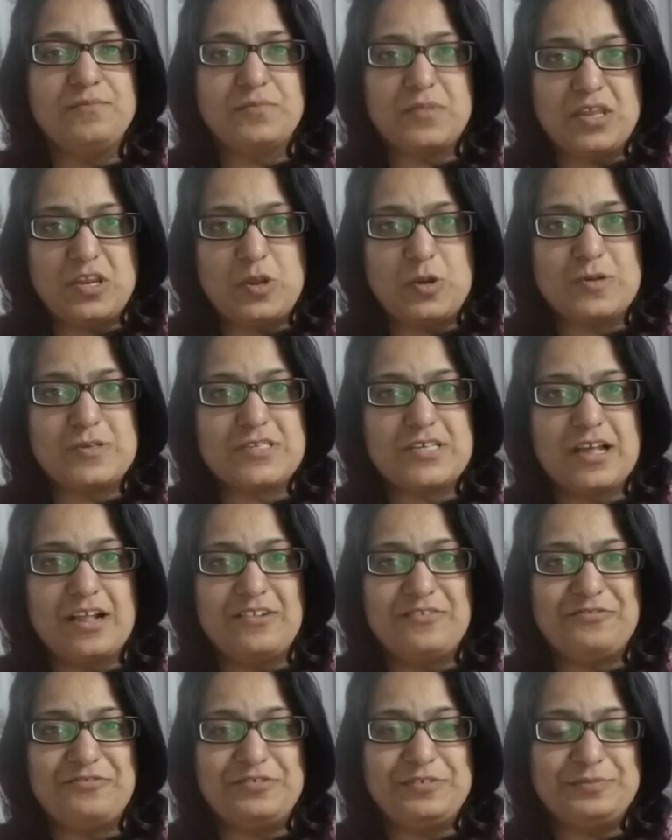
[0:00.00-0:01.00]
in
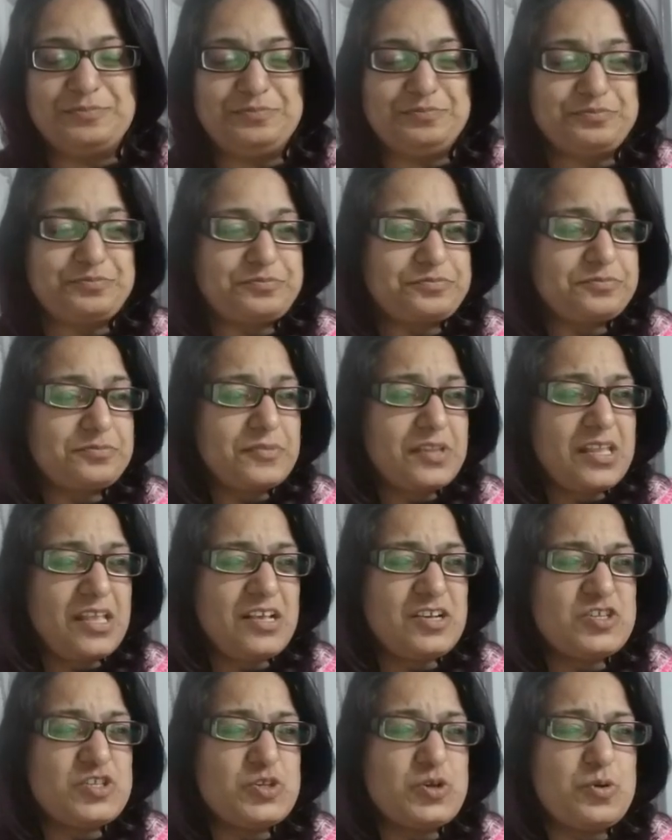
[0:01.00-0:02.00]
yourself.
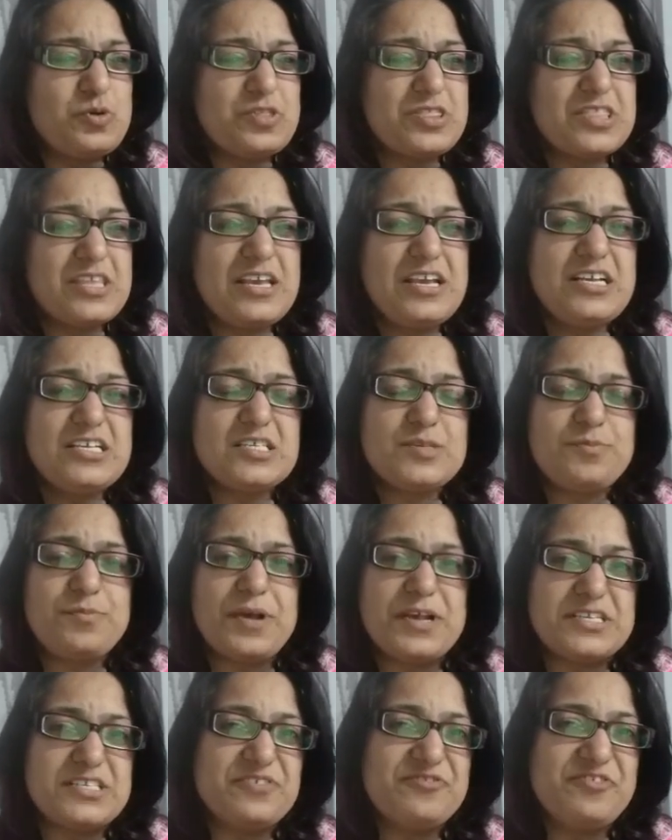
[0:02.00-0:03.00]
So think
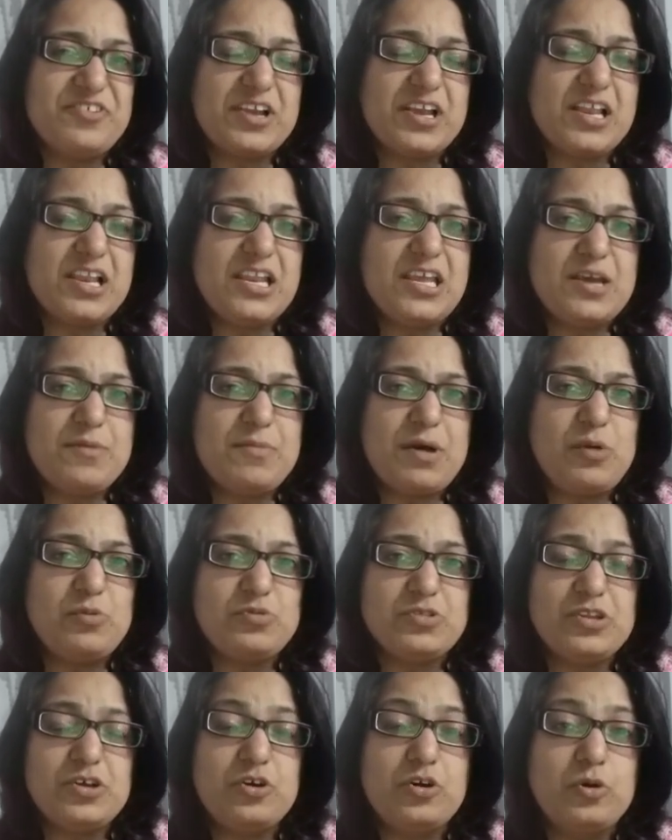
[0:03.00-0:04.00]
specifically
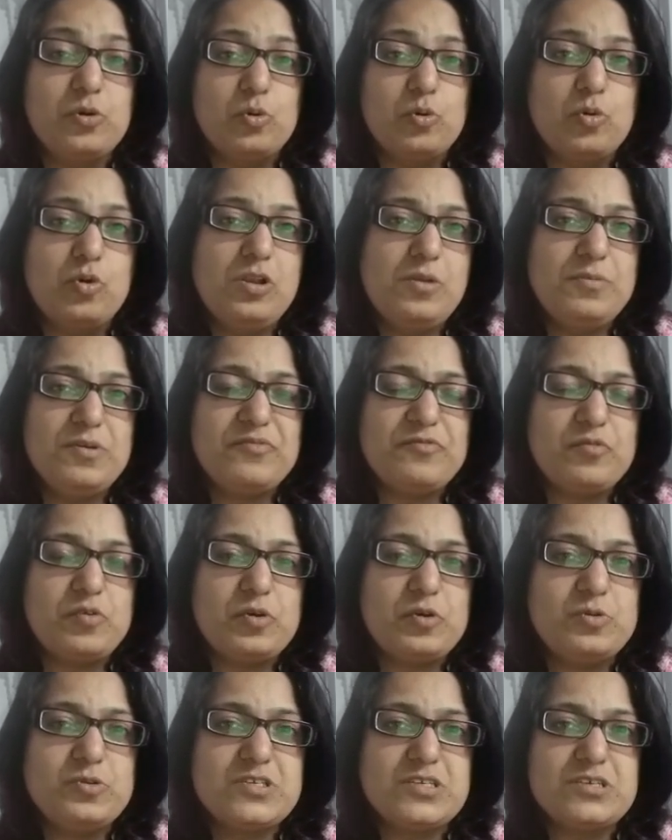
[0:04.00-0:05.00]
about the goal
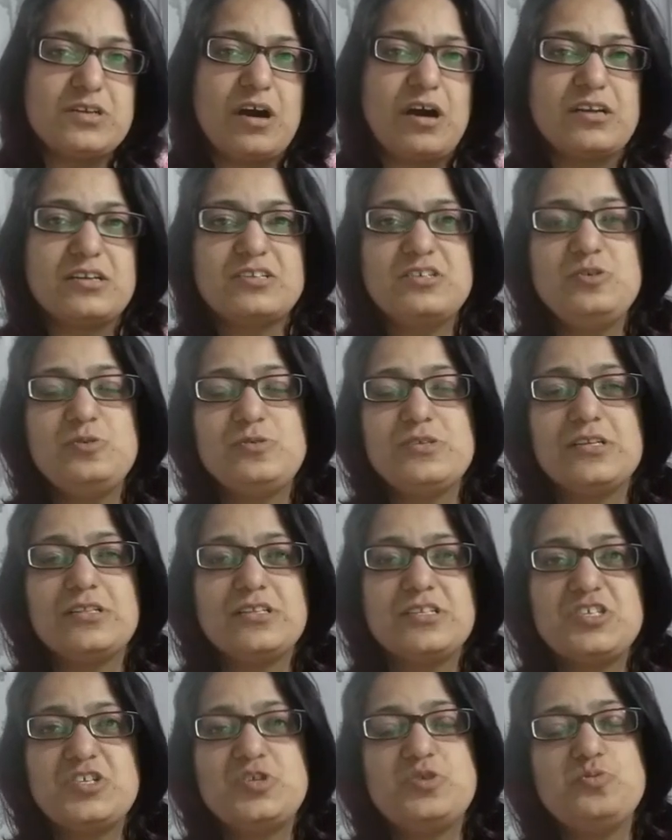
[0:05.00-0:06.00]
before you start
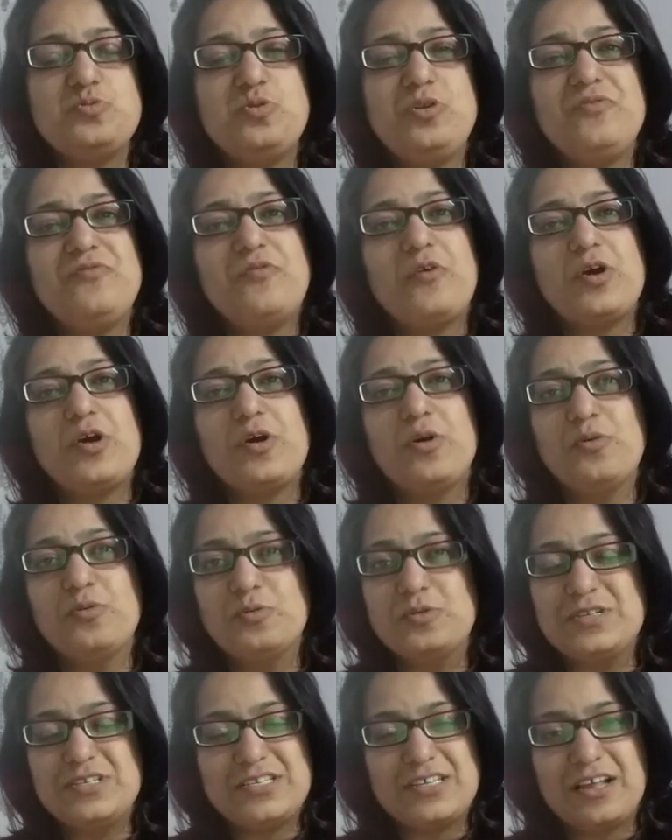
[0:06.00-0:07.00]
using this tool for your
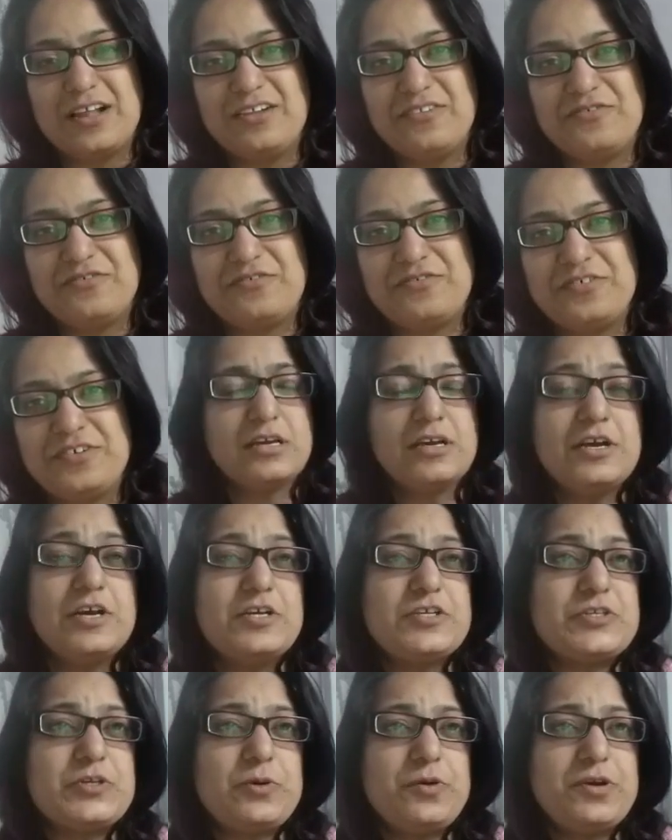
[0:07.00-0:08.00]
own self.
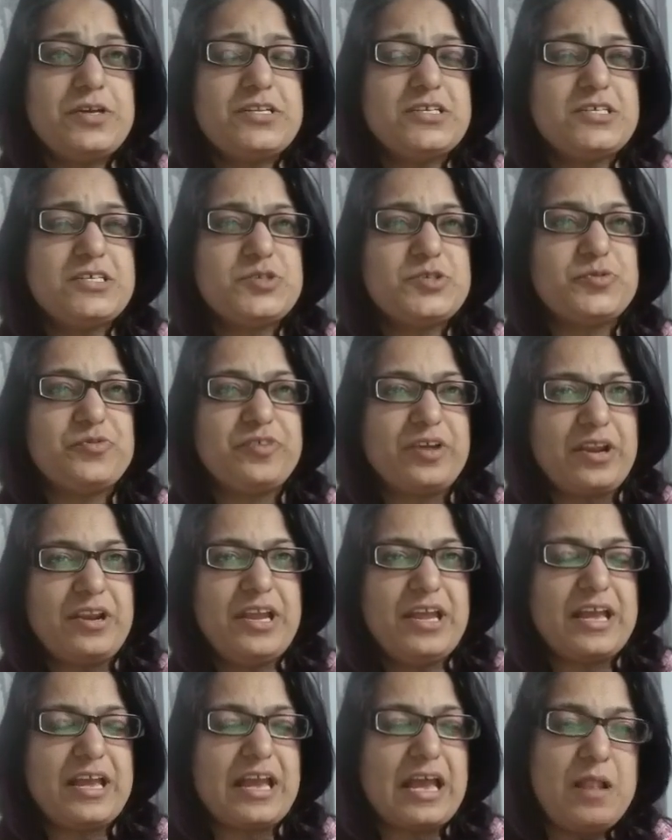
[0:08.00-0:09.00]
So it is
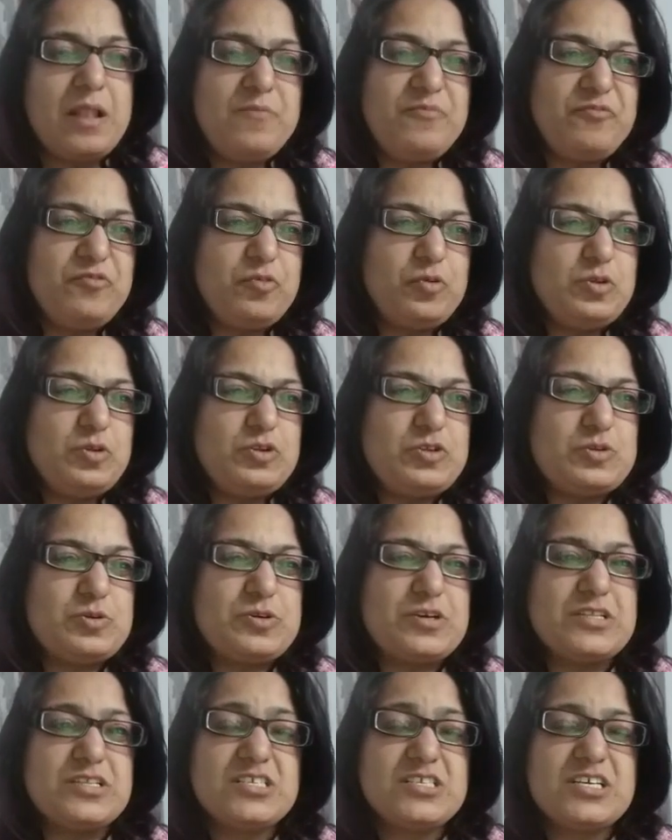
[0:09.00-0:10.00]
very helpful
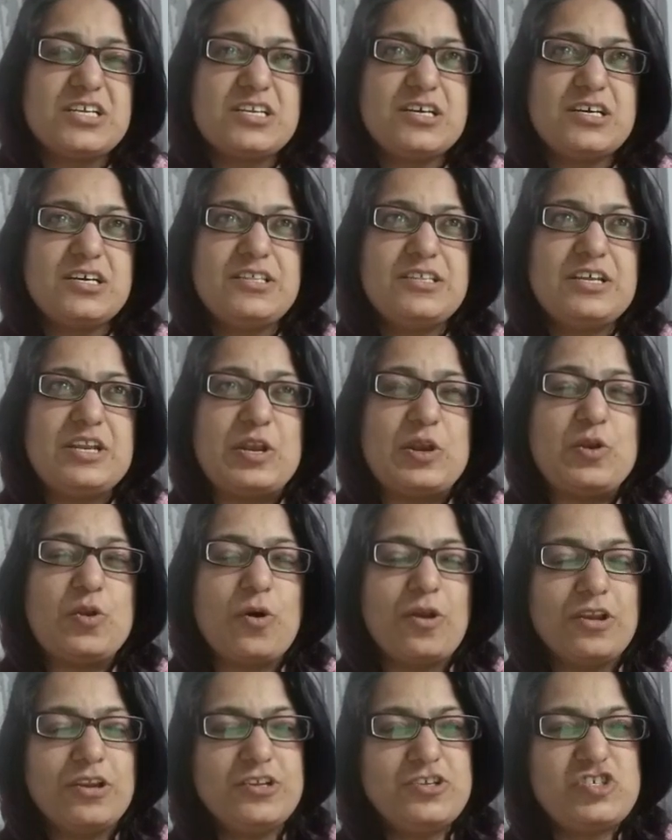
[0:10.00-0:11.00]
to consider the
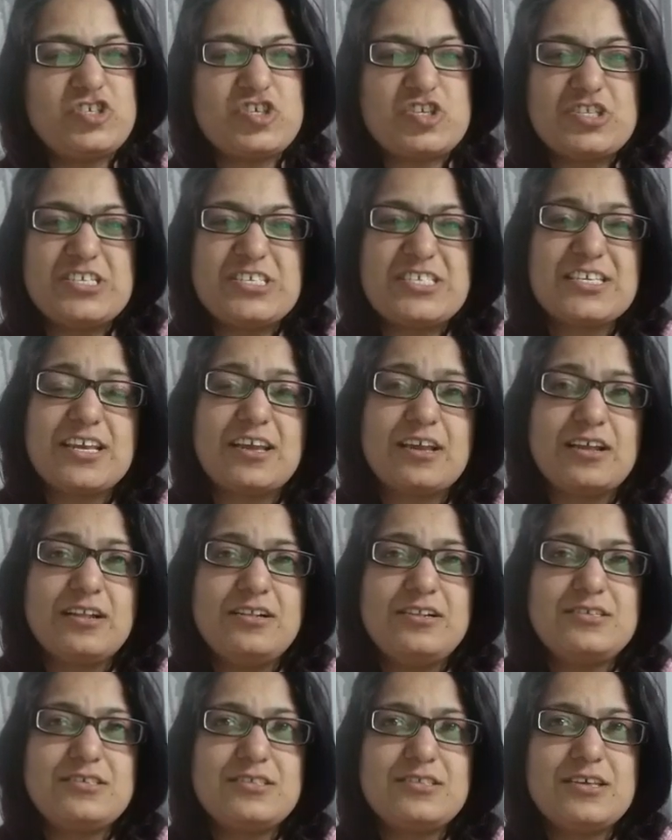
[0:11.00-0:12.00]
knowledge, the
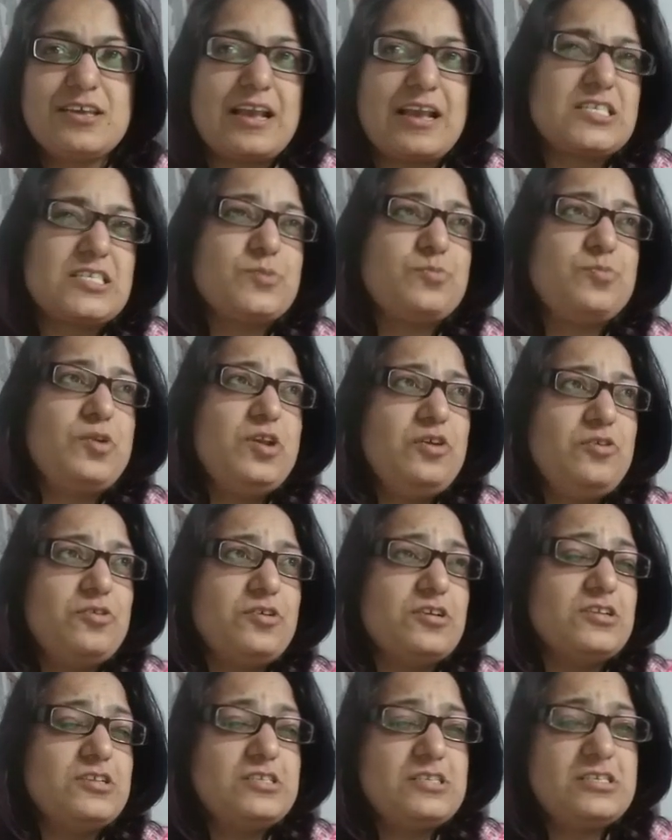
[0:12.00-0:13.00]
skills, the
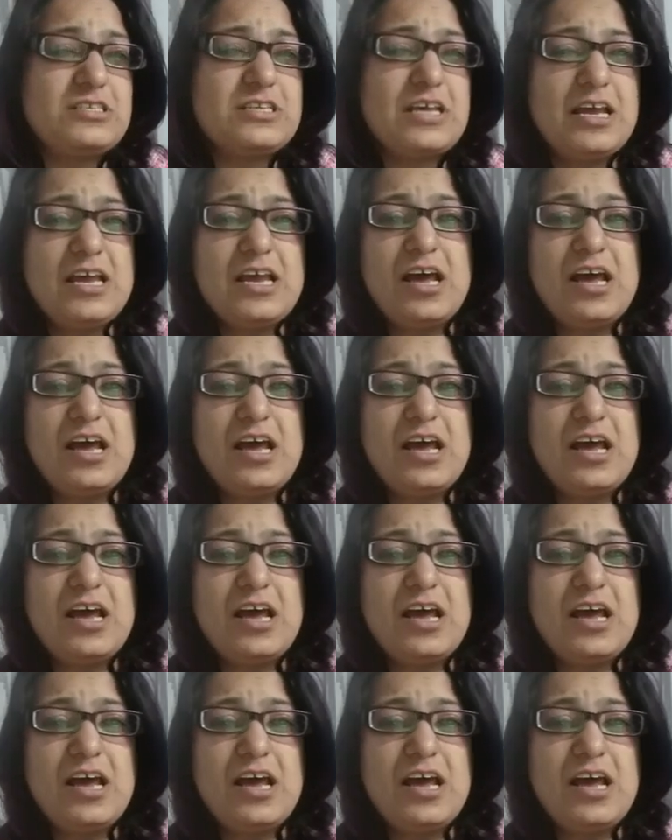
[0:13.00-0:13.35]
experience,